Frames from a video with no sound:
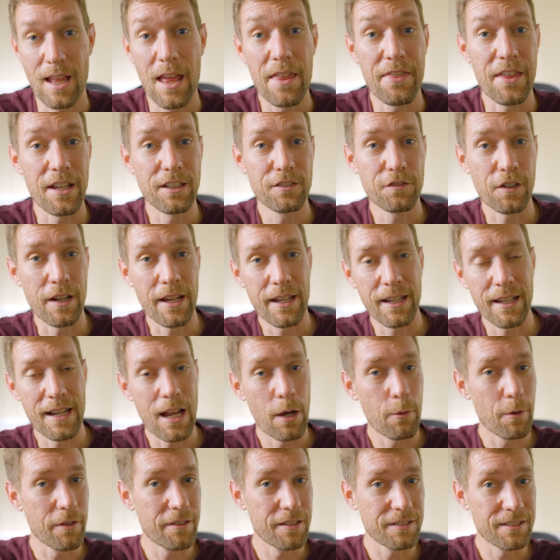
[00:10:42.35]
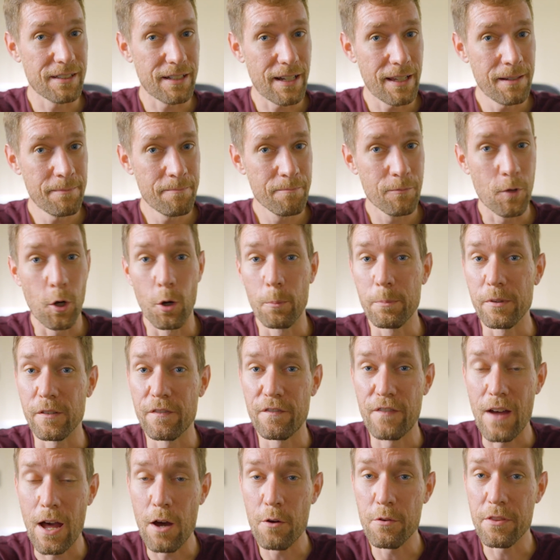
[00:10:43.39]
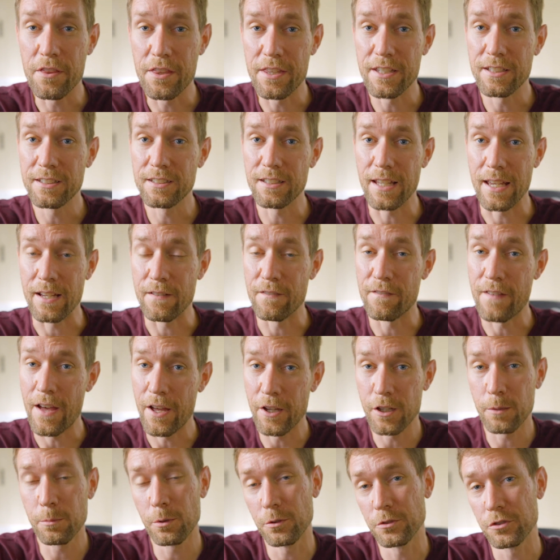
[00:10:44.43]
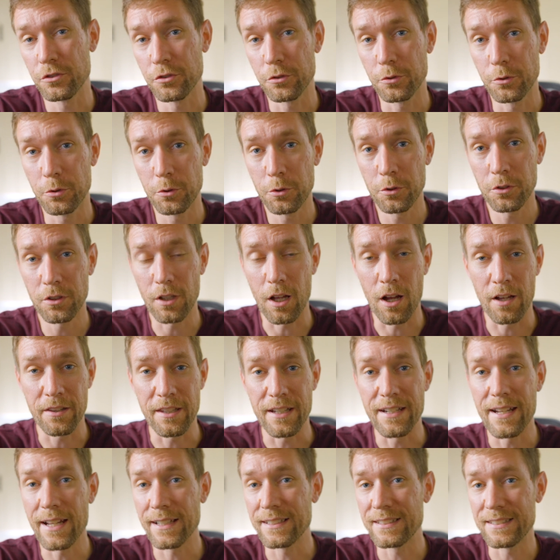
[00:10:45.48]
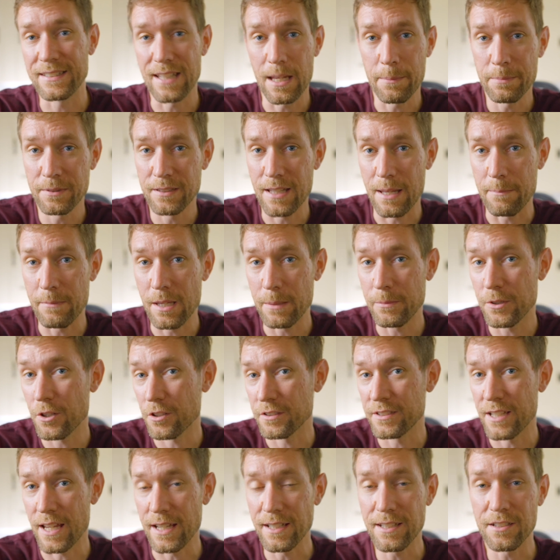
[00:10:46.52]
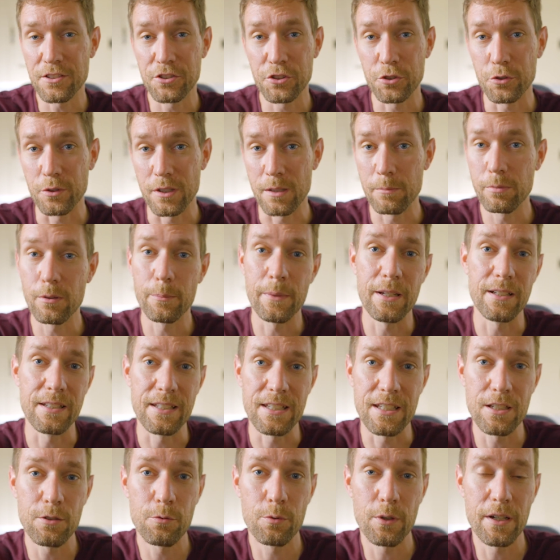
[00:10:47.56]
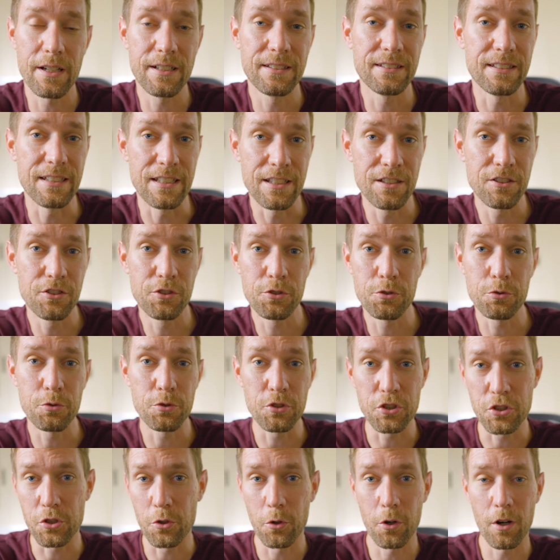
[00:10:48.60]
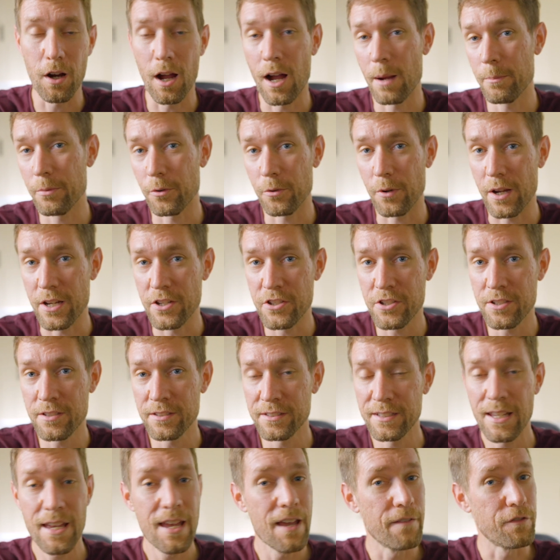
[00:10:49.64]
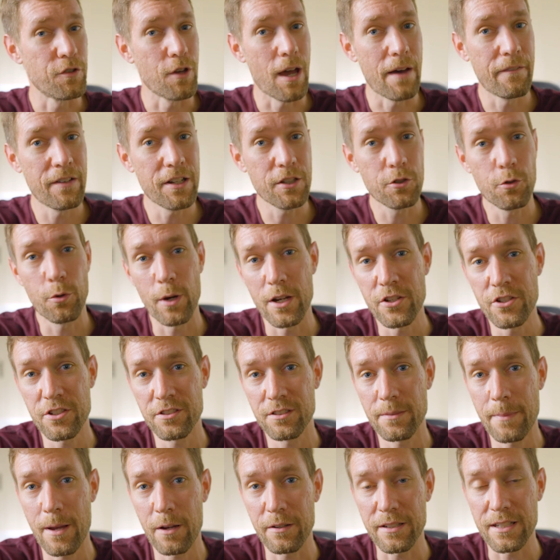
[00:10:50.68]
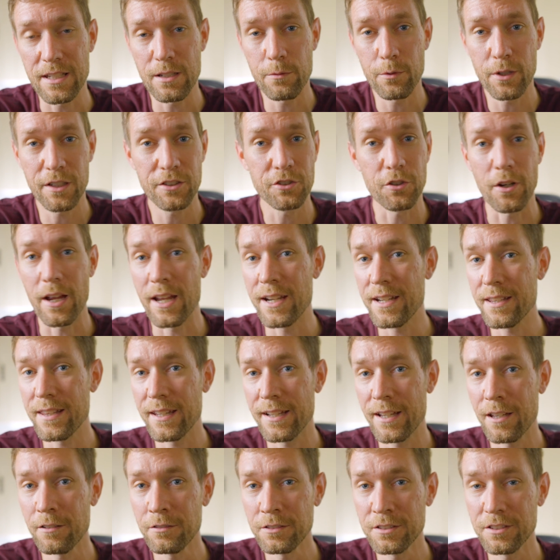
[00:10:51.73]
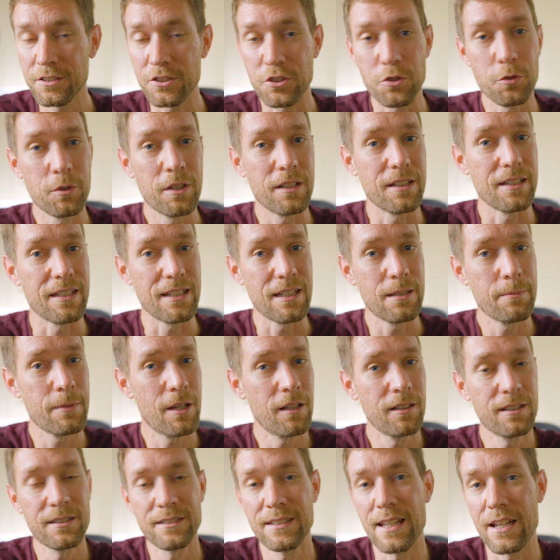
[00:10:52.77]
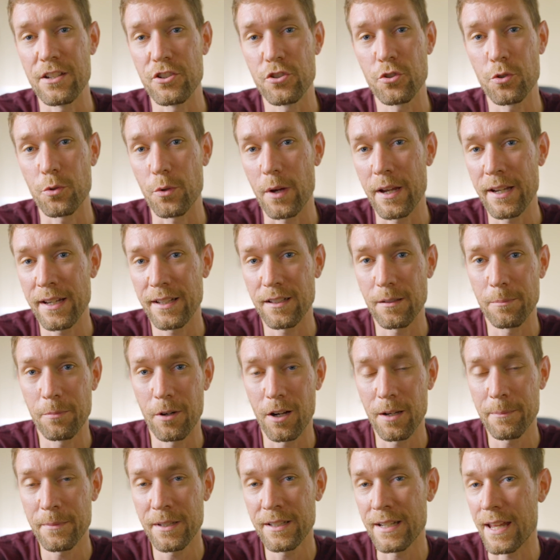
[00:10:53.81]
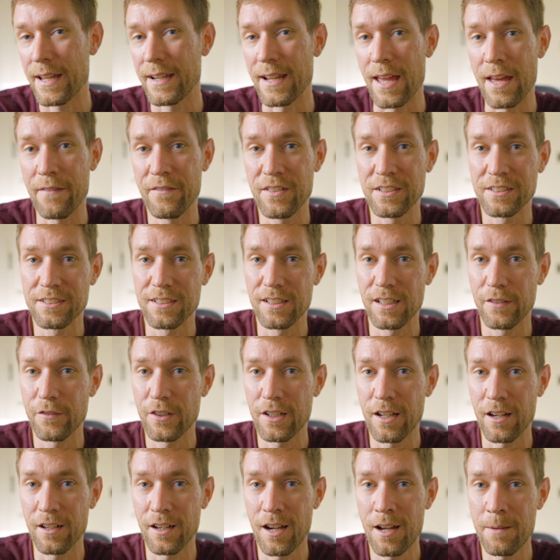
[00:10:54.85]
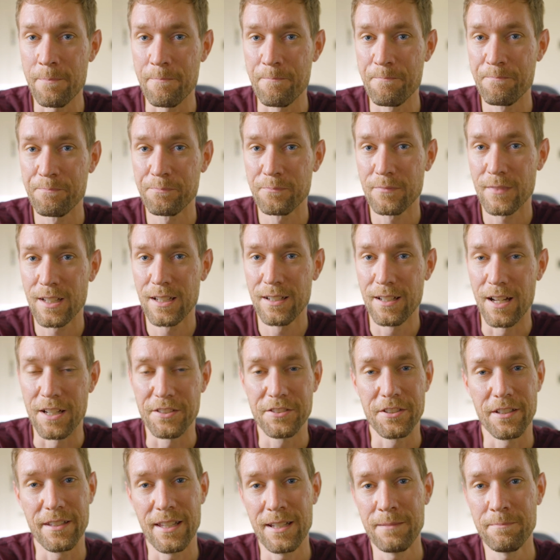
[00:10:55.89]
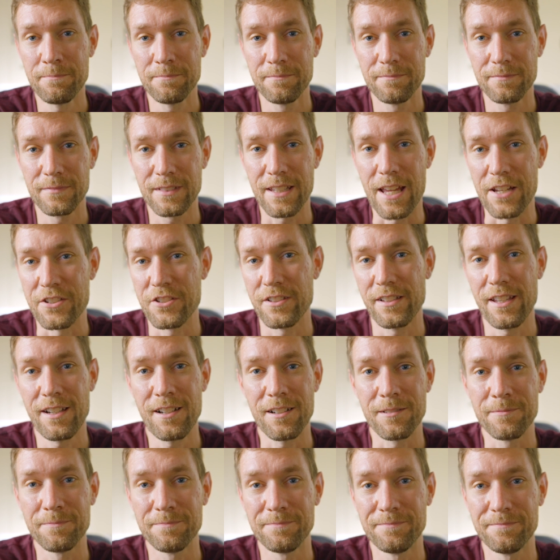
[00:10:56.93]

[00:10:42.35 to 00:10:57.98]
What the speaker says: Thanks for hanging out with us today. Hope you found this a valuable tool on the next steps that maybe you're taking to implement eRIGS into your operations. If you have any questions about eRIGS or anything else, you can email us at trainingdepartment@evansdelivery.com. Until then, catch you later.